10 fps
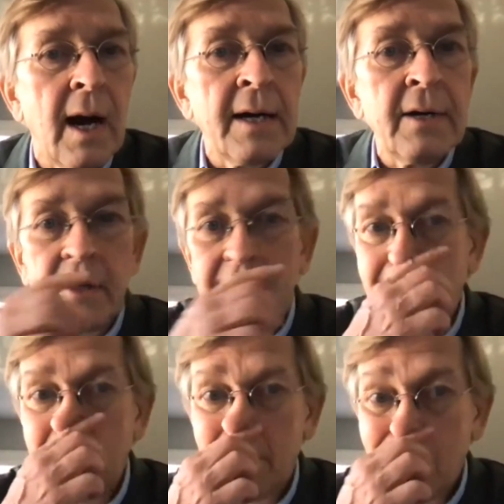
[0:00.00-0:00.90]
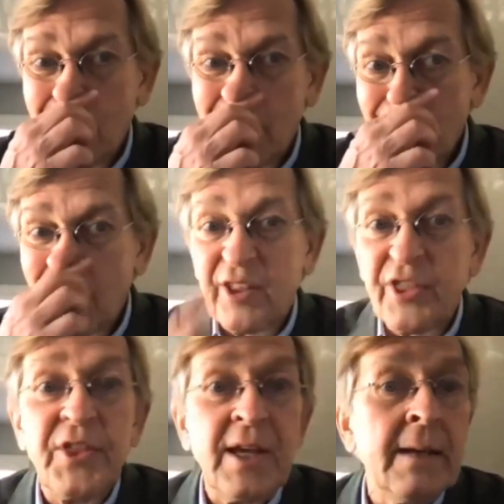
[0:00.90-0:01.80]
Under the
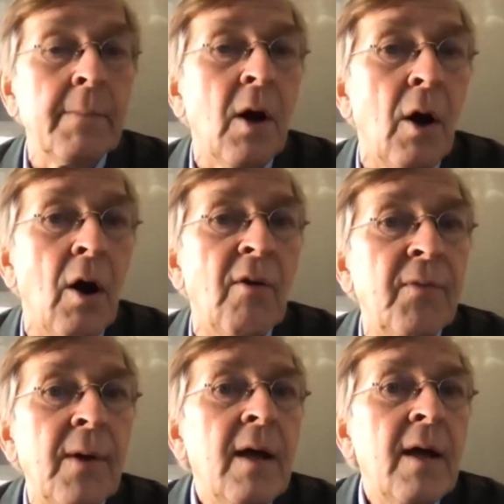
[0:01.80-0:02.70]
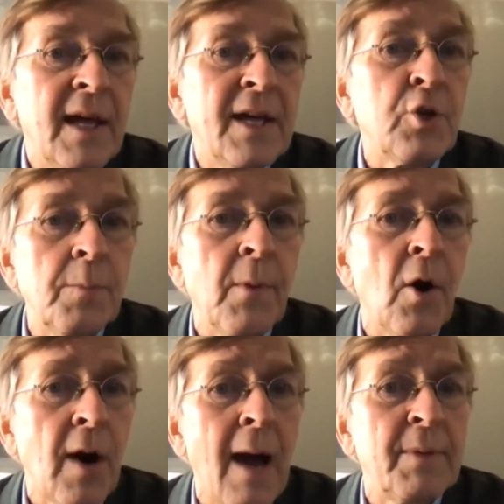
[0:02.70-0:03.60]
theme of there should be
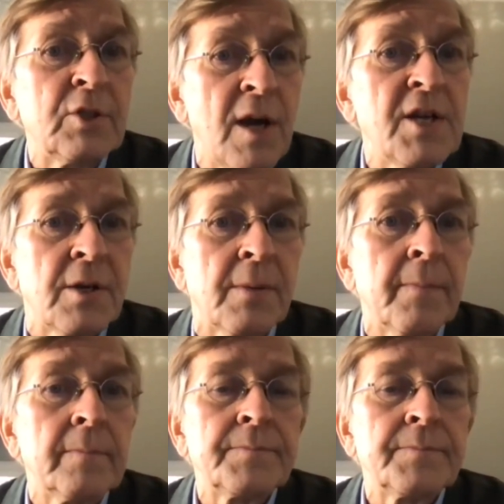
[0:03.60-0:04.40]
more arbitration.